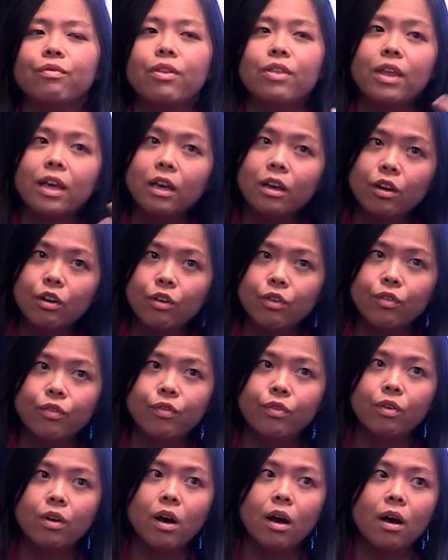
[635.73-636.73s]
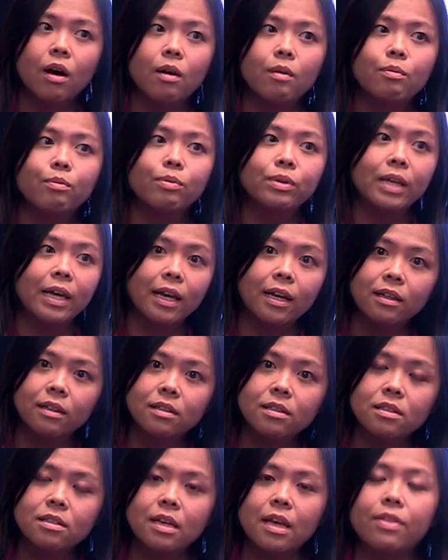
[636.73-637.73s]
think of uh,
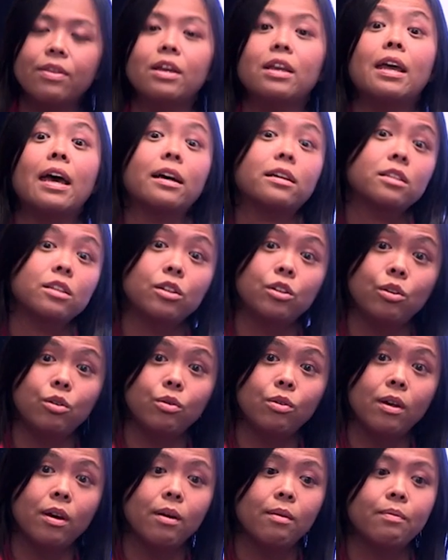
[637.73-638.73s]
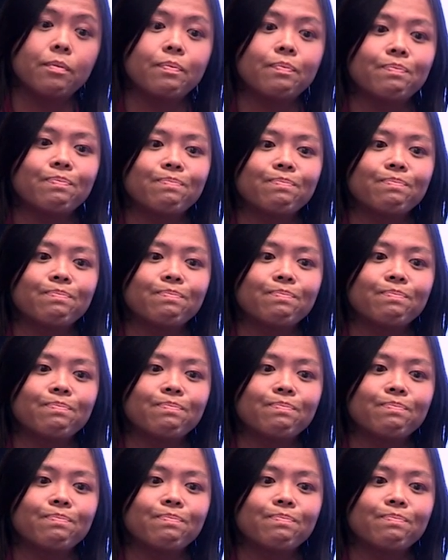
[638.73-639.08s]
plans and then execute them